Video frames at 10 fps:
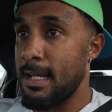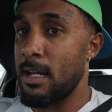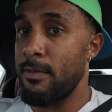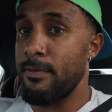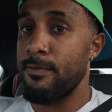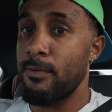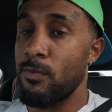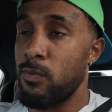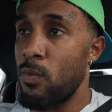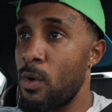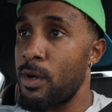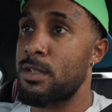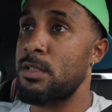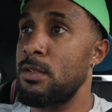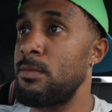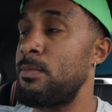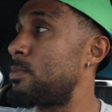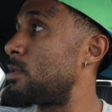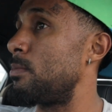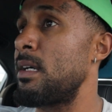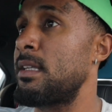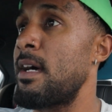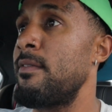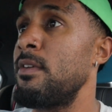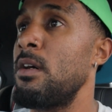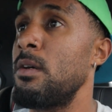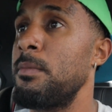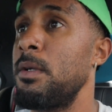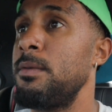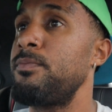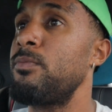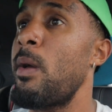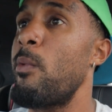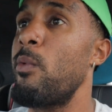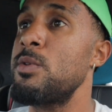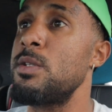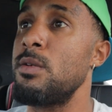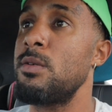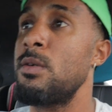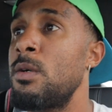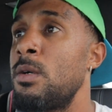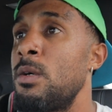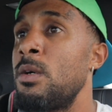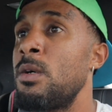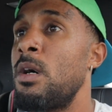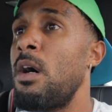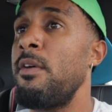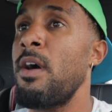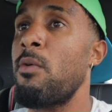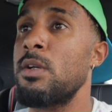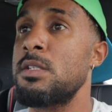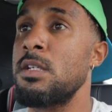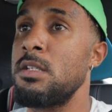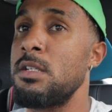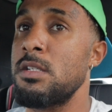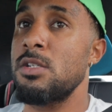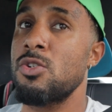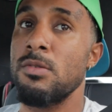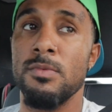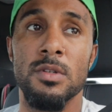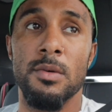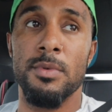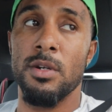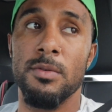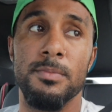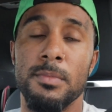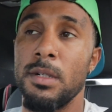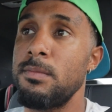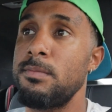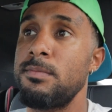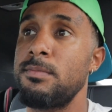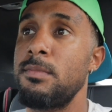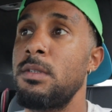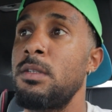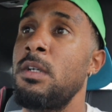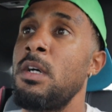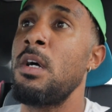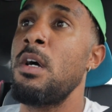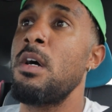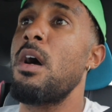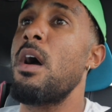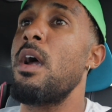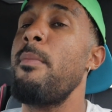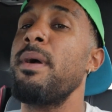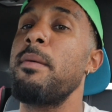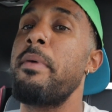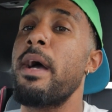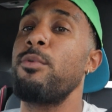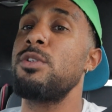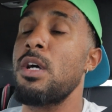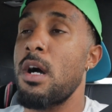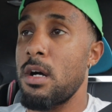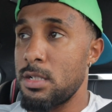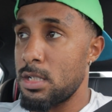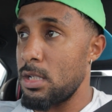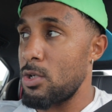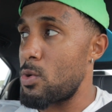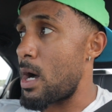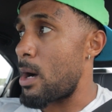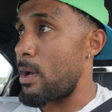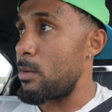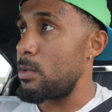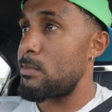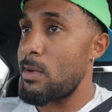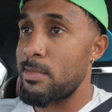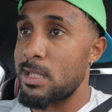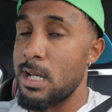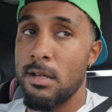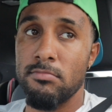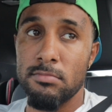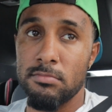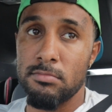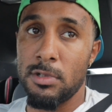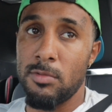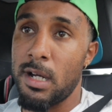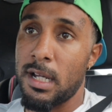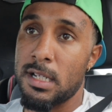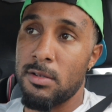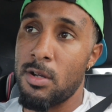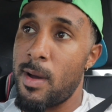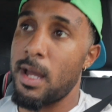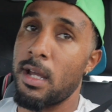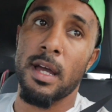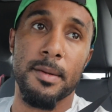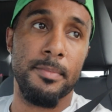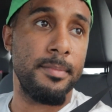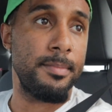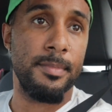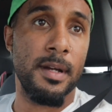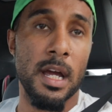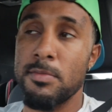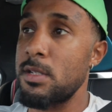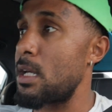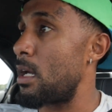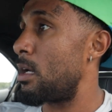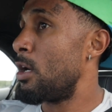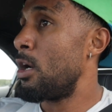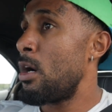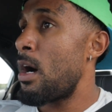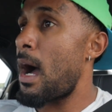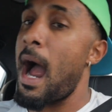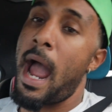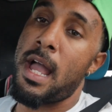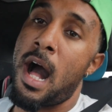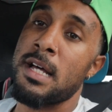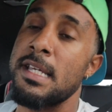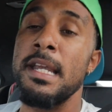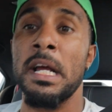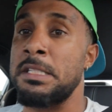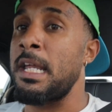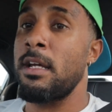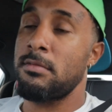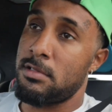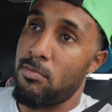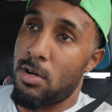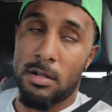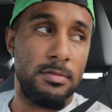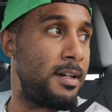of work to make that vlog, but maybe we'll see. If y'all want to see a Disney trip, you let me know. But I'm gonna get back with y'all in just a little while. Maybe tonight you might catch me saying, "Alright, y'all, it's the next day tomorrow."